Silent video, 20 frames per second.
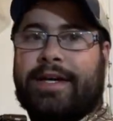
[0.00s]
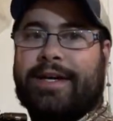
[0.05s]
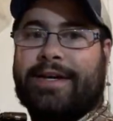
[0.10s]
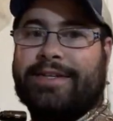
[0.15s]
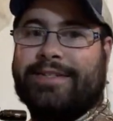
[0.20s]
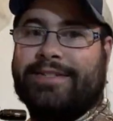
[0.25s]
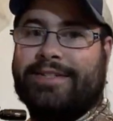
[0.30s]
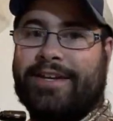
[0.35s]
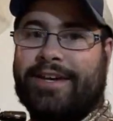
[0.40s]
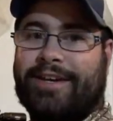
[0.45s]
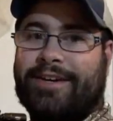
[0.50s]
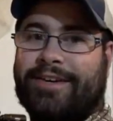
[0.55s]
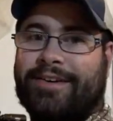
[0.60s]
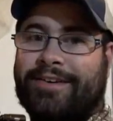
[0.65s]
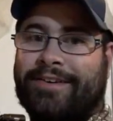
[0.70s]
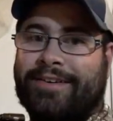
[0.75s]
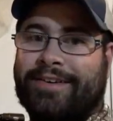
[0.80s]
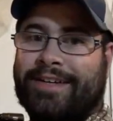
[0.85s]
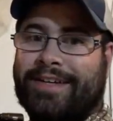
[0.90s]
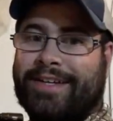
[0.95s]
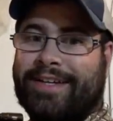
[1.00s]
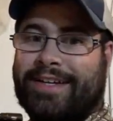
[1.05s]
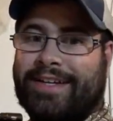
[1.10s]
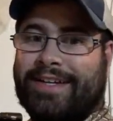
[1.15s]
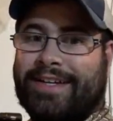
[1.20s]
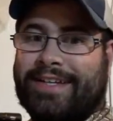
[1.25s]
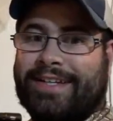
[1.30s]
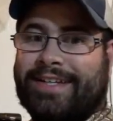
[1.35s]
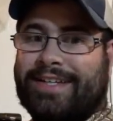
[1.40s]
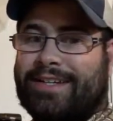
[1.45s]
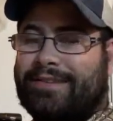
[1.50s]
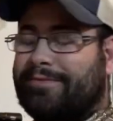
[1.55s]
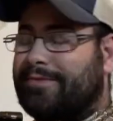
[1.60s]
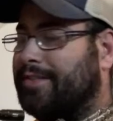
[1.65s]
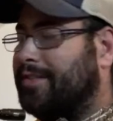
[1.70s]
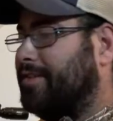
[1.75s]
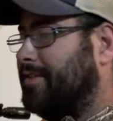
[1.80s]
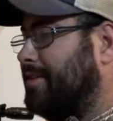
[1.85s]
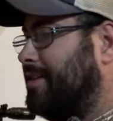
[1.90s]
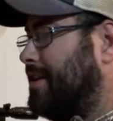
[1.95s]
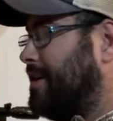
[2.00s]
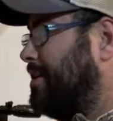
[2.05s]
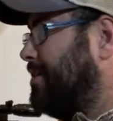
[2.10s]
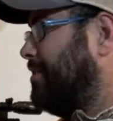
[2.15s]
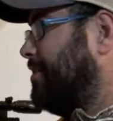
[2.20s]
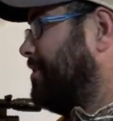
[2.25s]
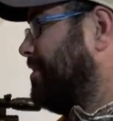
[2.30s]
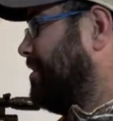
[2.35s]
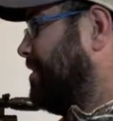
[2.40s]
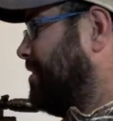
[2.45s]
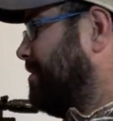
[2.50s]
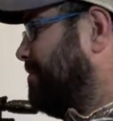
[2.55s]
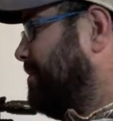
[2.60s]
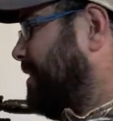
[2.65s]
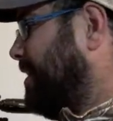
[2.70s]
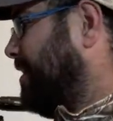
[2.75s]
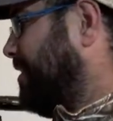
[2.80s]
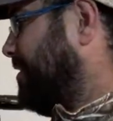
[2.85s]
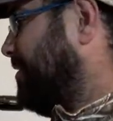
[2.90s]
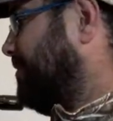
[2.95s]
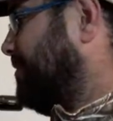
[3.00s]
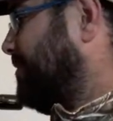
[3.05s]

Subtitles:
so I'm gonna air it up here.